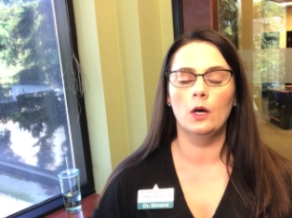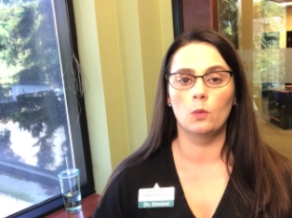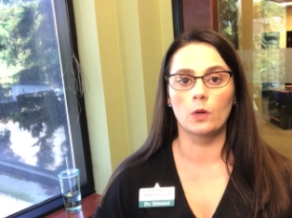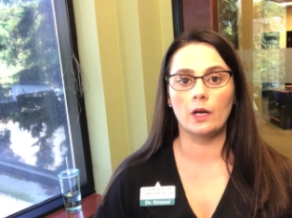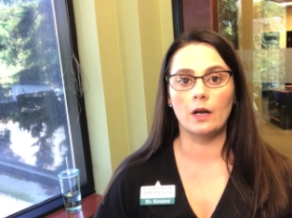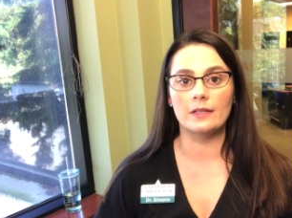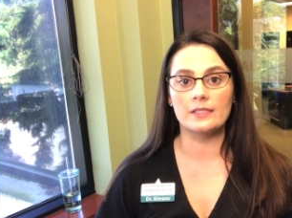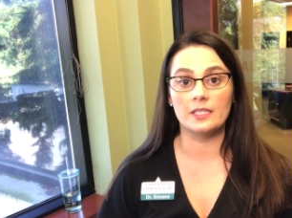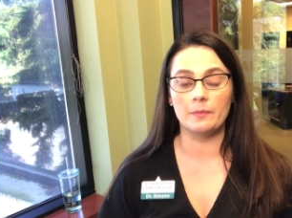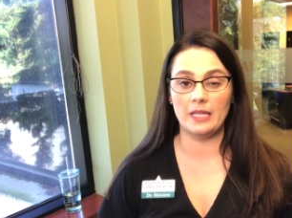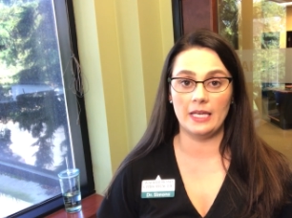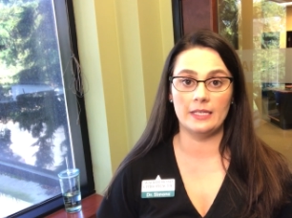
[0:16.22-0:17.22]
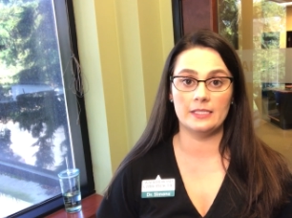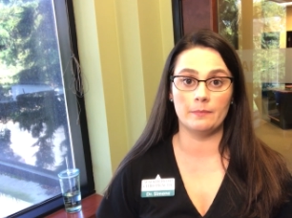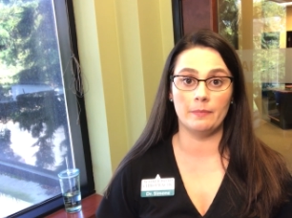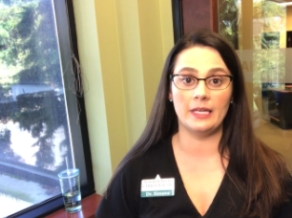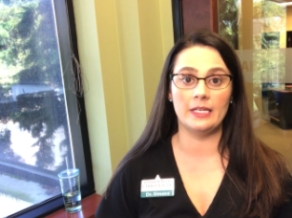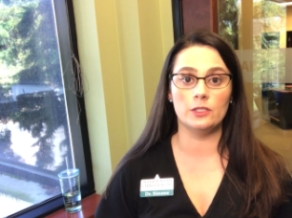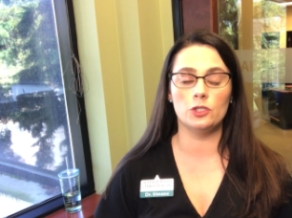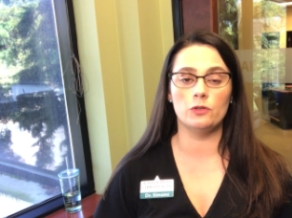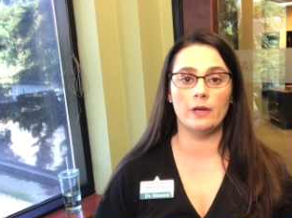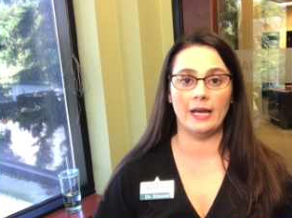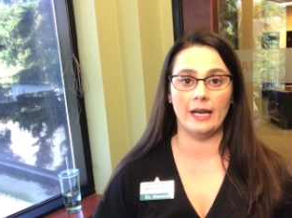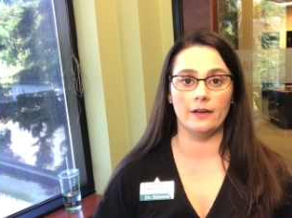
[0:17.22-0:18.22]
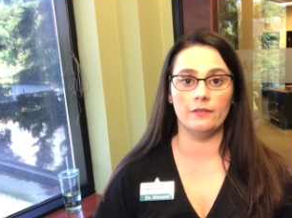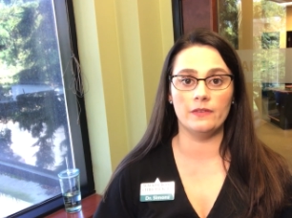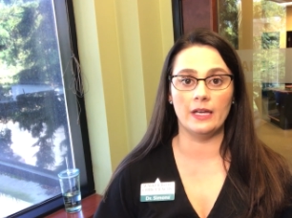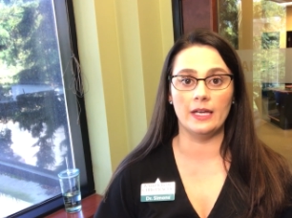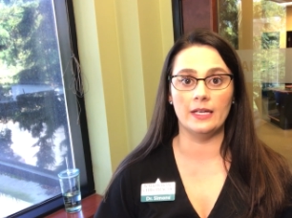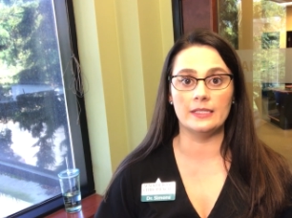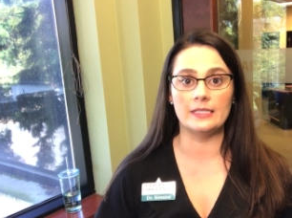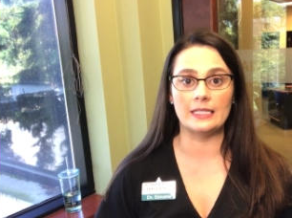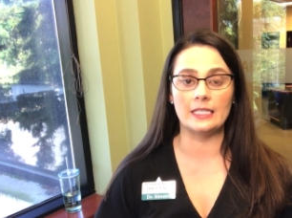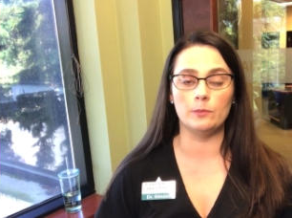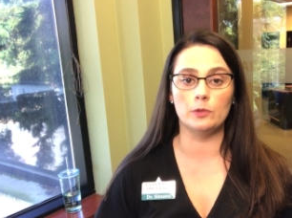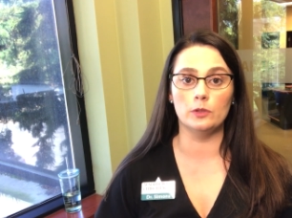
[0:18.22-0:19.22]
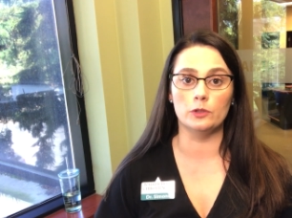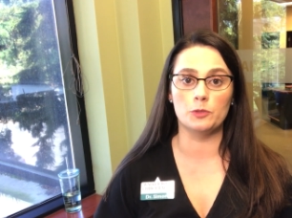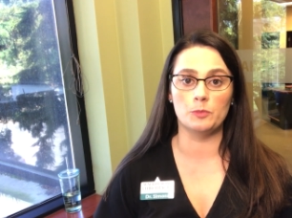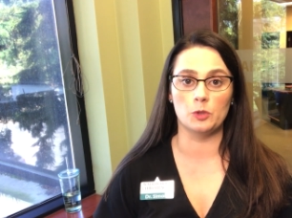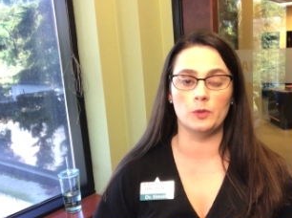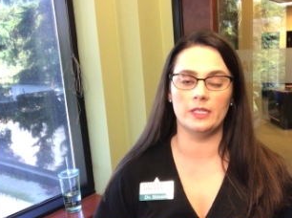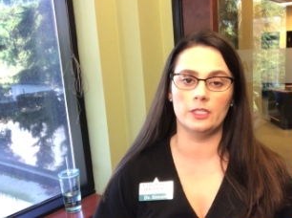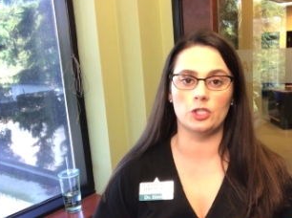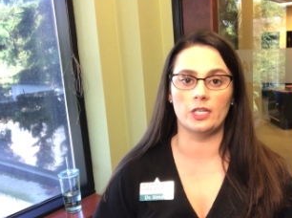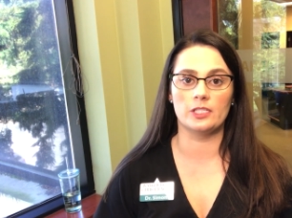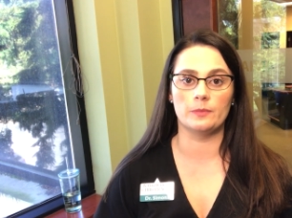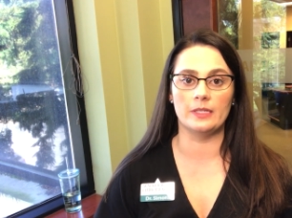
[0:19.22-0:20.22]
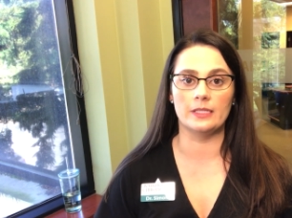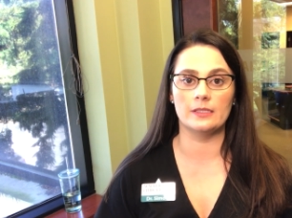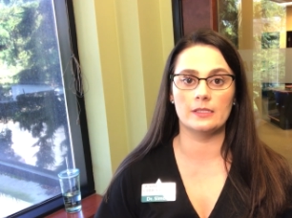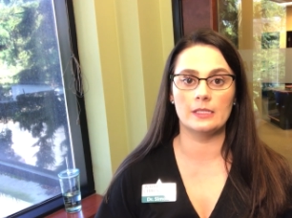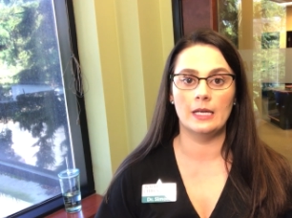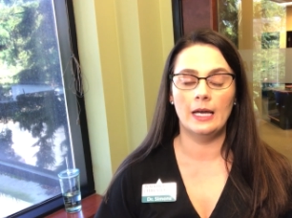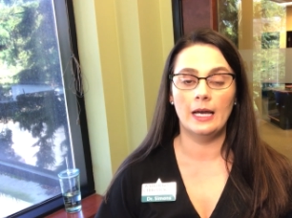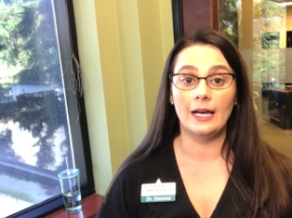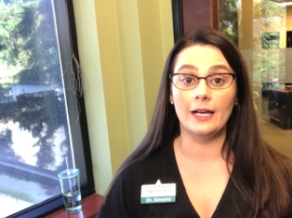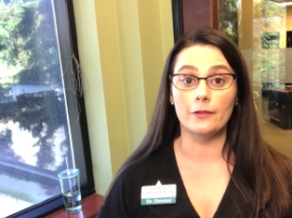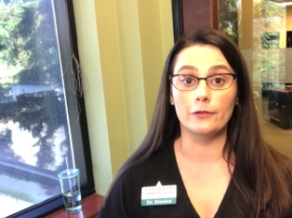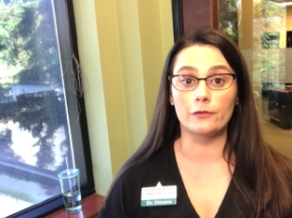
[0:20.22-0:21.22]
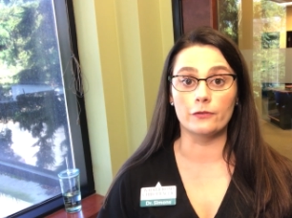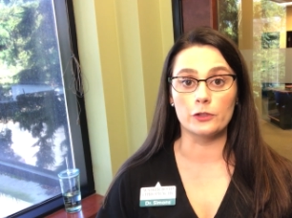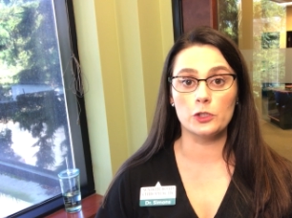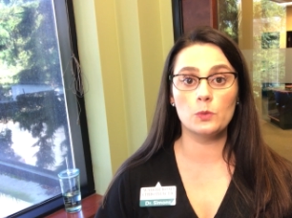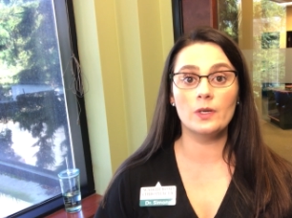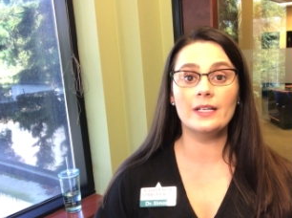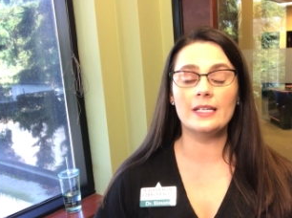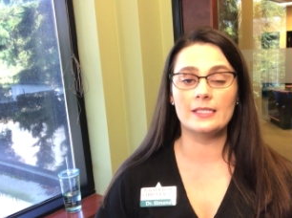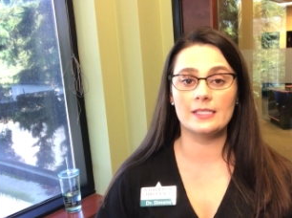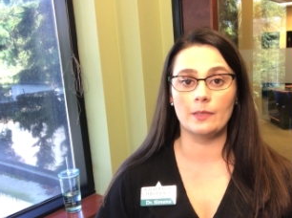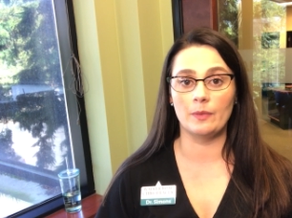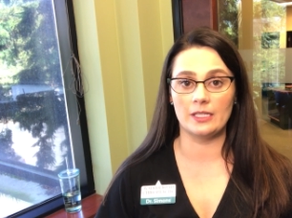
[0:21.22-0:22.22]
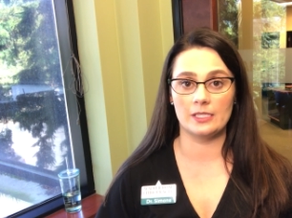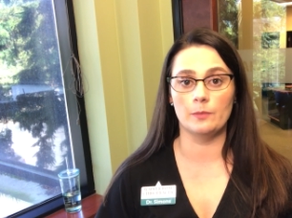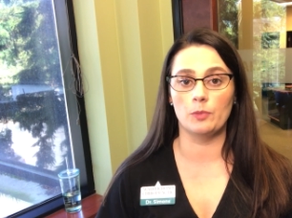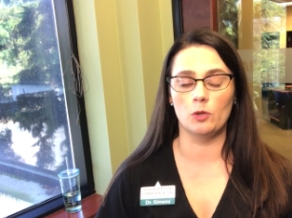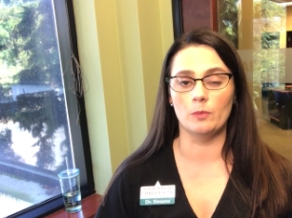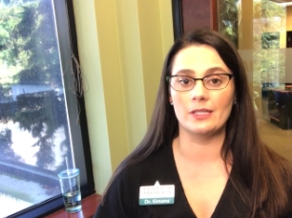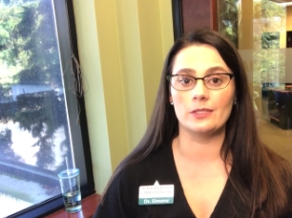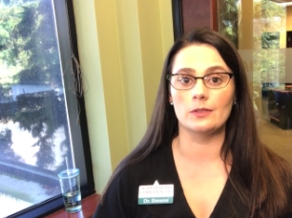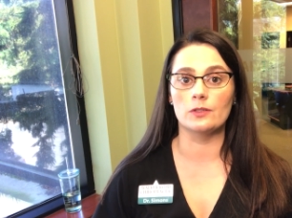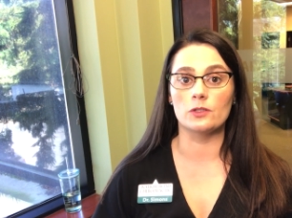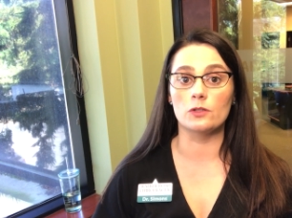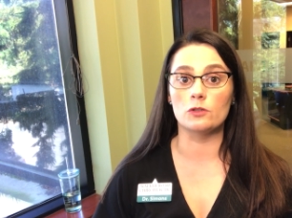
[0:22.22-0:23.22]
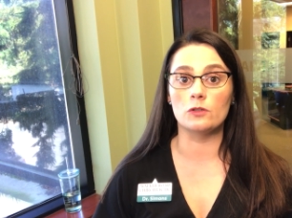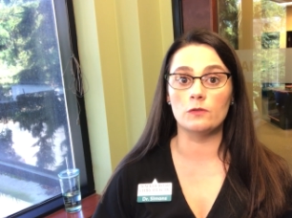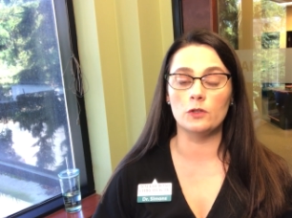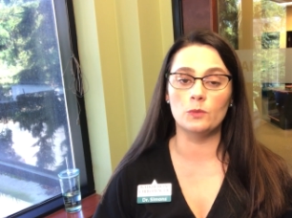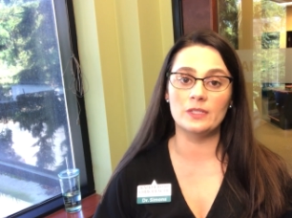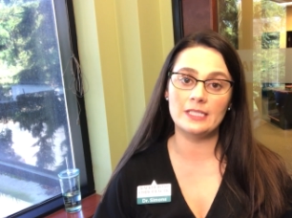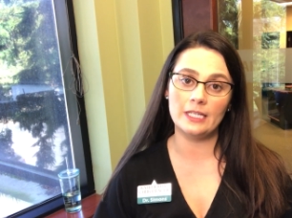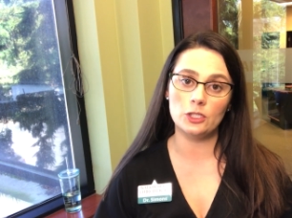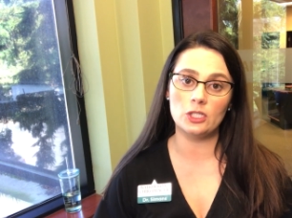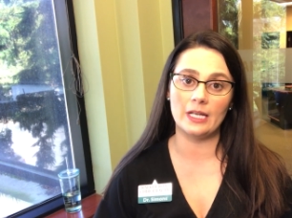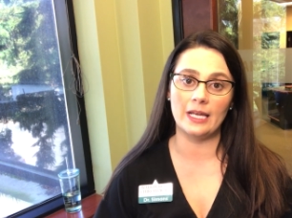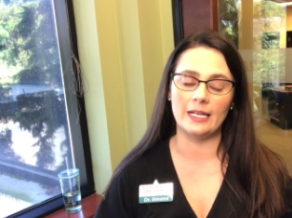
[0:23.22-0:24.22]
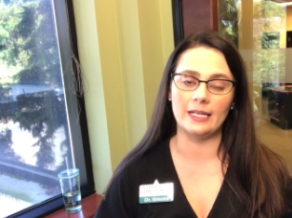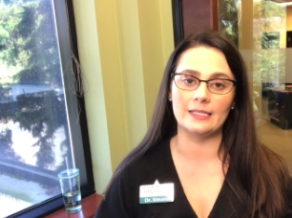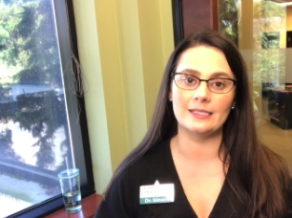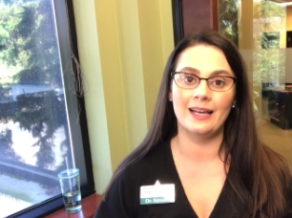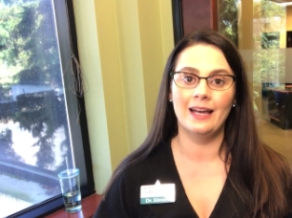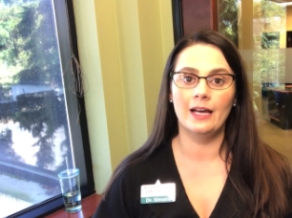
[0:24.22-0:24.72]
work on some of the aches and pains you have and to keep you loose between adjustments. The first one is suboccipital muscles. Those of you with tension headaches,